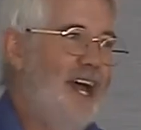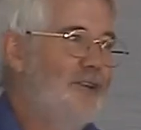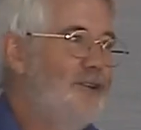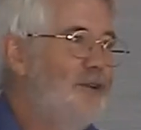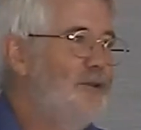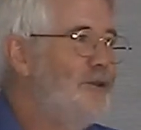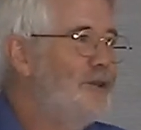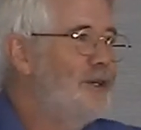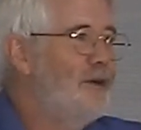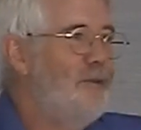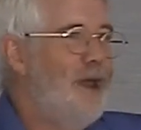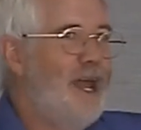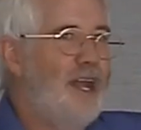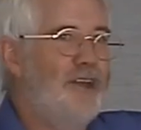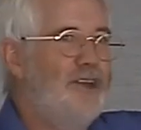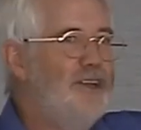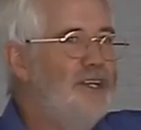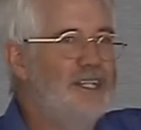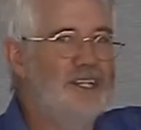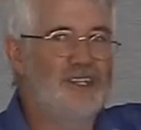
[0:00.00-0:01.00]
You look around
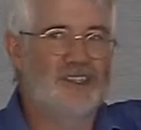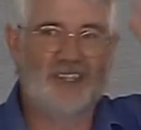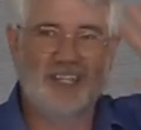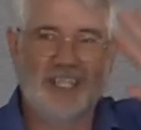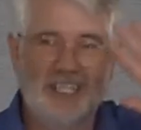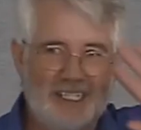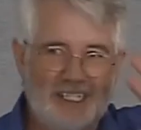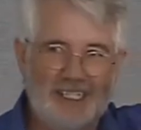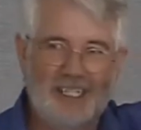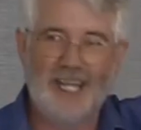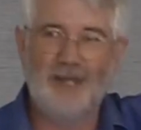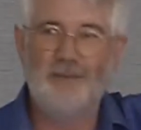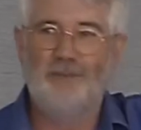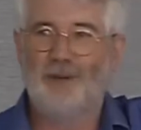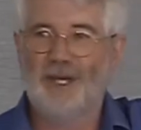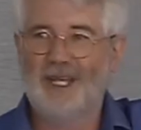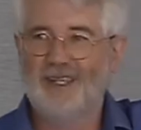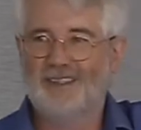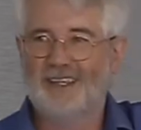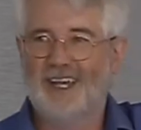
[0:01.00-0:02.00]
and you're going to see a dead
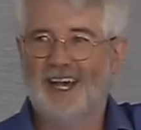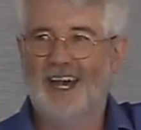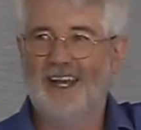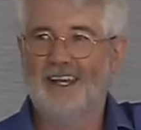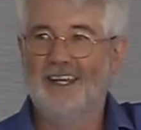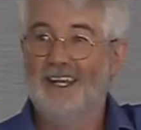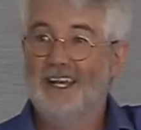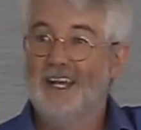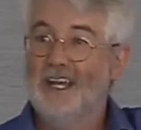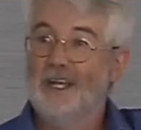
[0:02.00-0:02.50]
Pizza Hut.